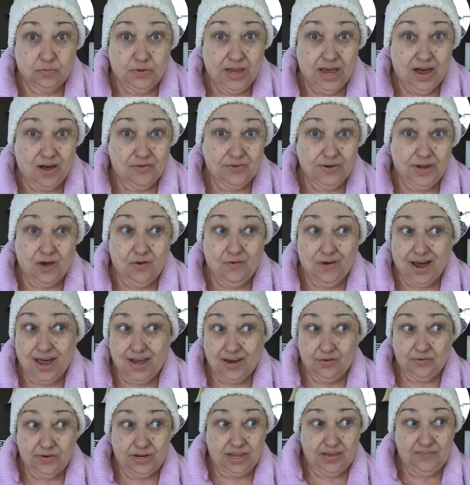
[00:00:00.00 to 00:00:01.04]
We all know
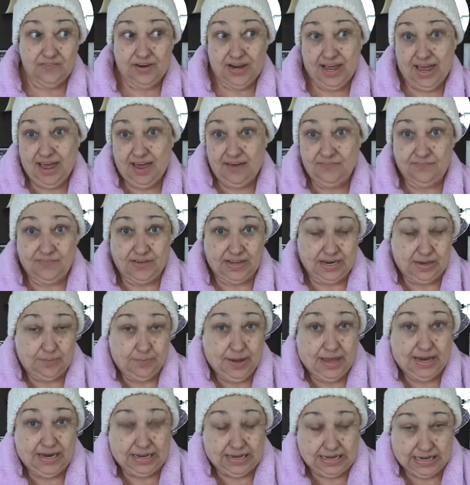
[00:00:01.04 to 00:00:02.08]
I don't even have
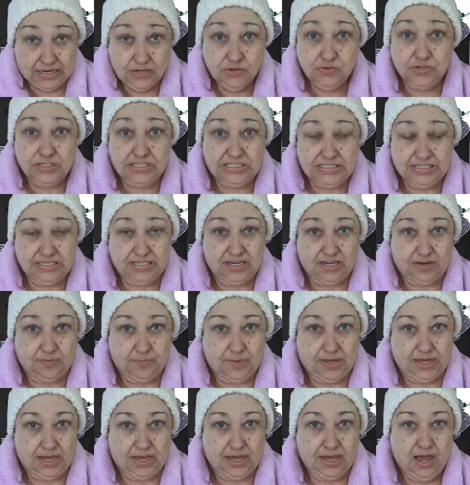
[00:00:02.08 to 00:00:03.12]
anybody interested
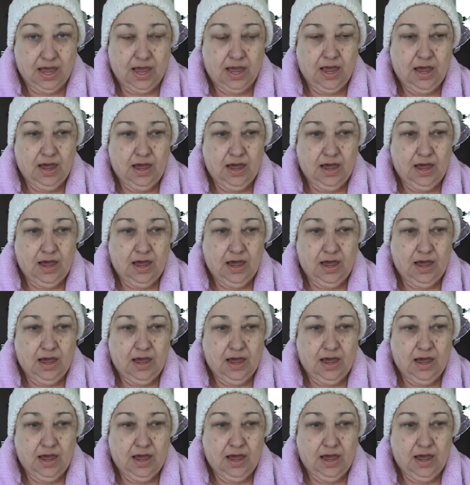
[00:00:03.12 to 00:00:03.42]
in me.